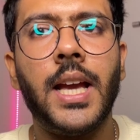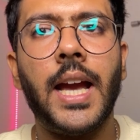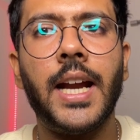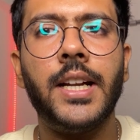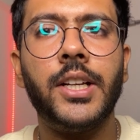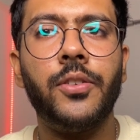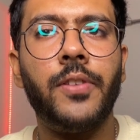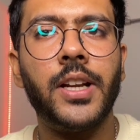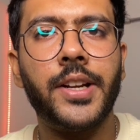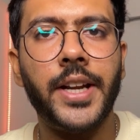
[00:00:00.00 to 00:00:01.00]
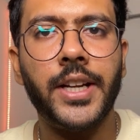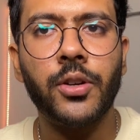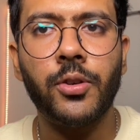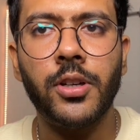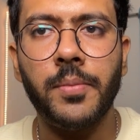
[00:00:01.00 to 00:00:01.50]
and you will create a
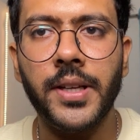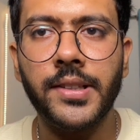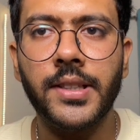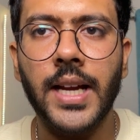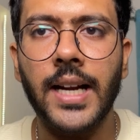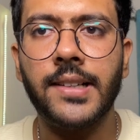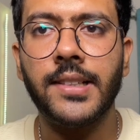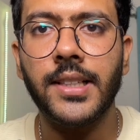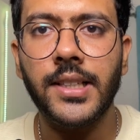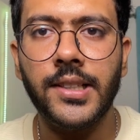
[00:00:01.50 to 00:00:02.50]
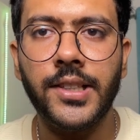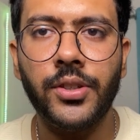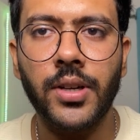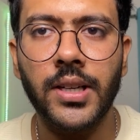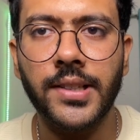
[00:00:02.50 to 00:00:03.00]
code base that's easy
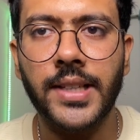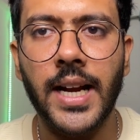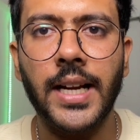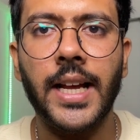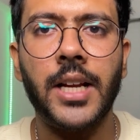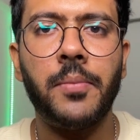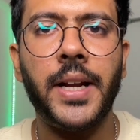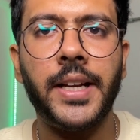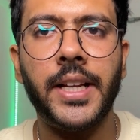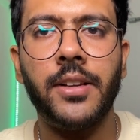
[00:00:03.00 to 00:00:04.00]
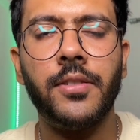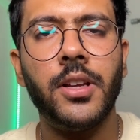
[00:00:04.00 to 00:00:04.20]
to understand and maintain